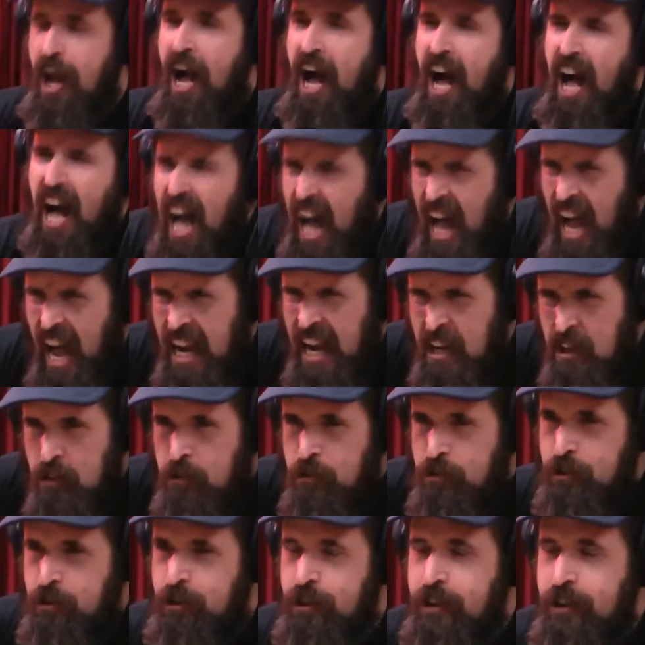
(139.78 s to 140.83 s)

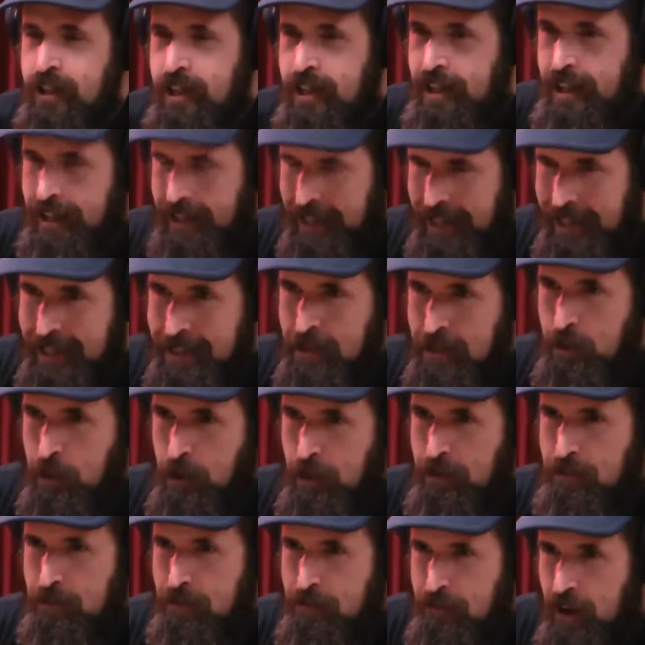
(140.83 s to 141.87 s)
hires her into
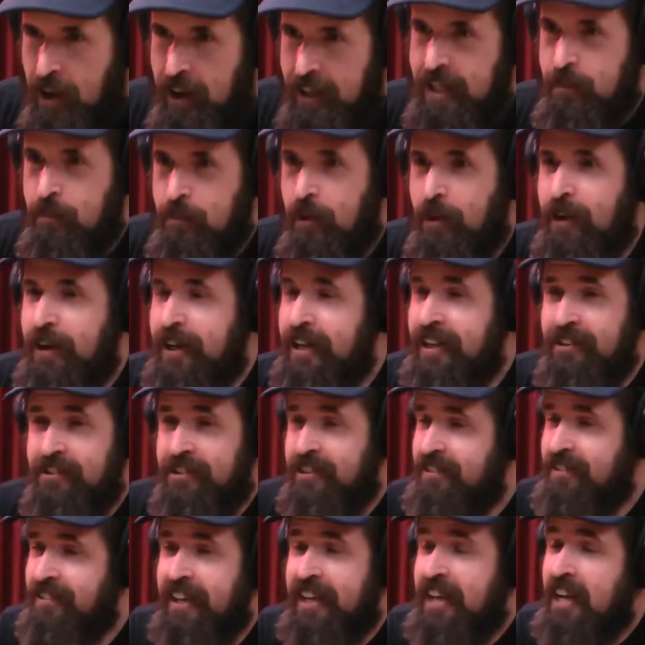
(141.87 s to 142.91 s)
her fucking party because
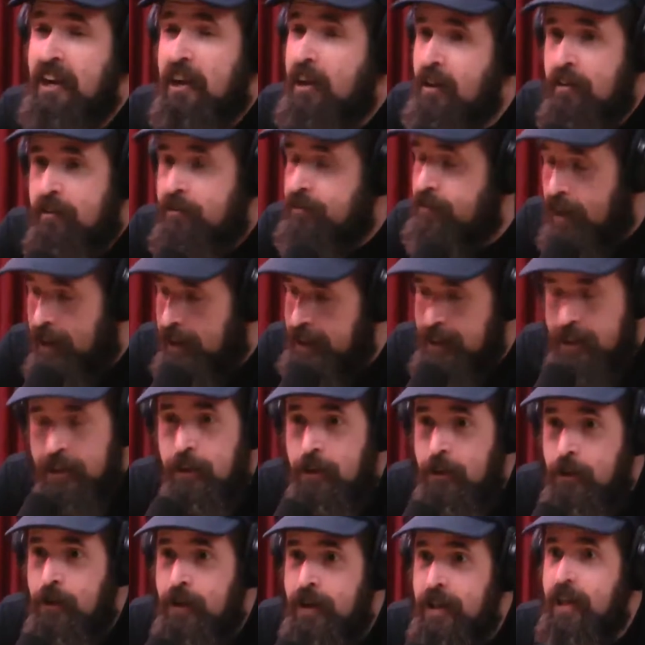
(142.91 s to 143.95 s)
she's like, fuck
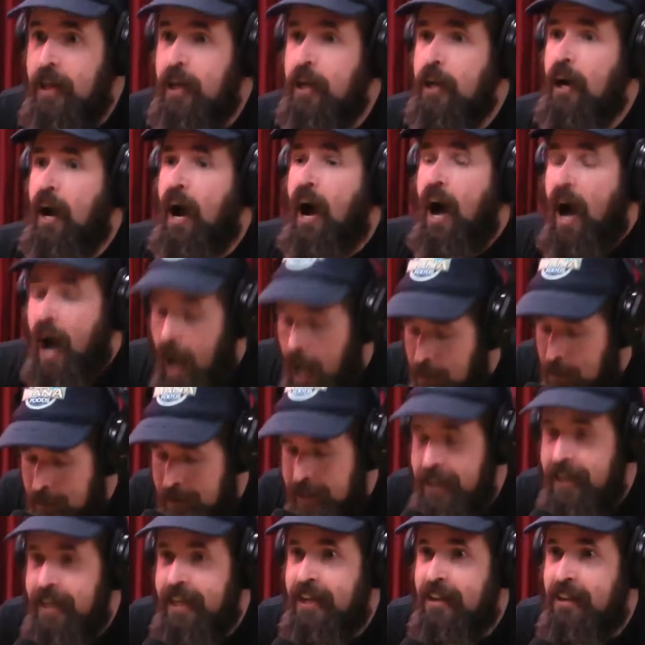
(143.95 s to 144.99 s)
you, I'm
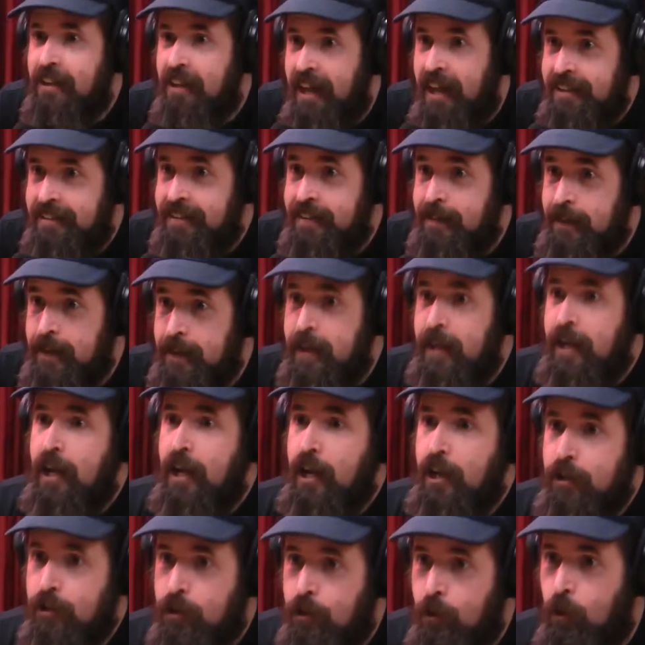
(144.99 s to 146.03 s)
getting elected,
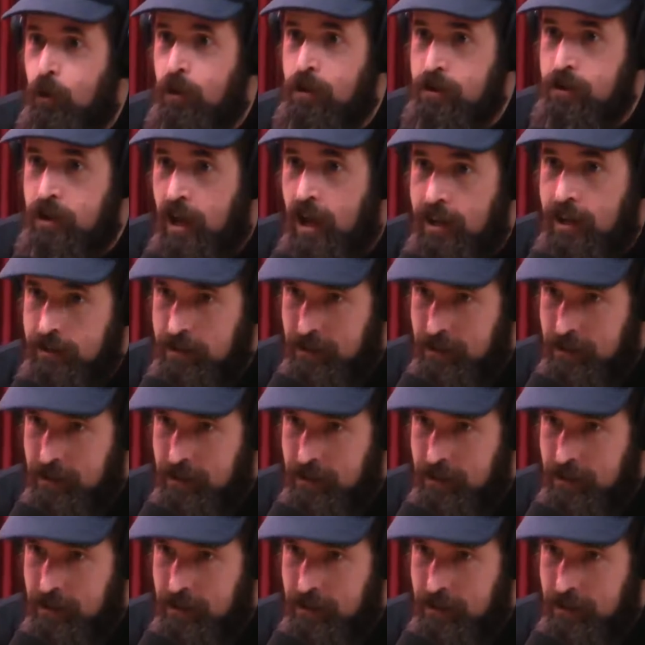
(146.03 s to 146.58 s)
you're not